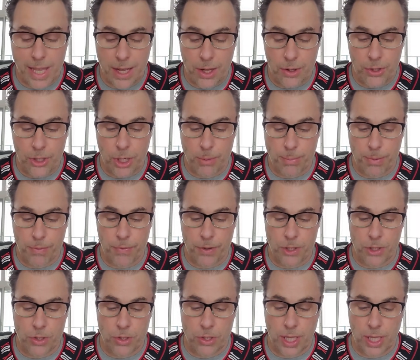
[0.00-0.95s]
healthcare
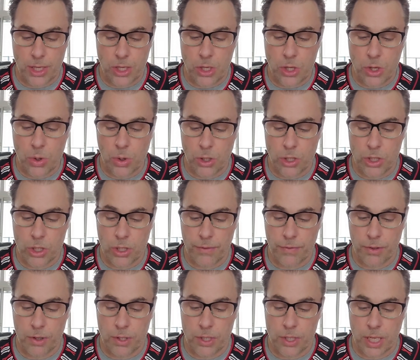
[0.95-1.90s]
professionals at New York
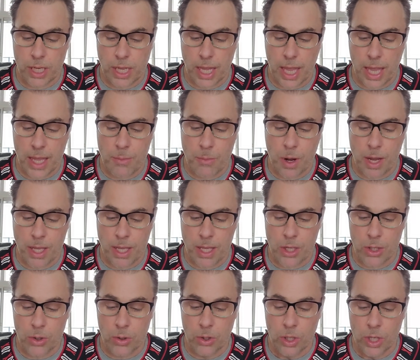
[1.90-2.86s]
University,
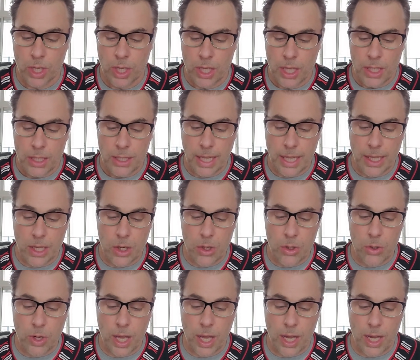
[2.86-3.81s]
NYU
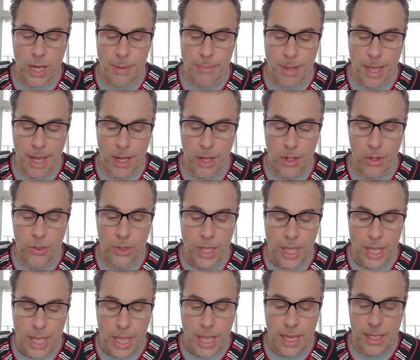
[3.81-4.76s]
Langone
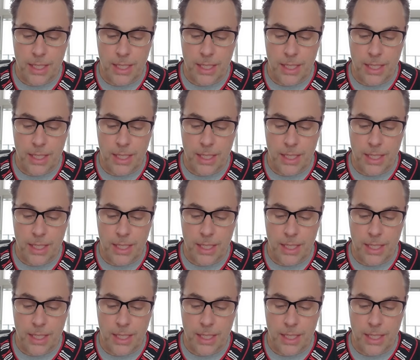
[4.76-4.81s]
Health,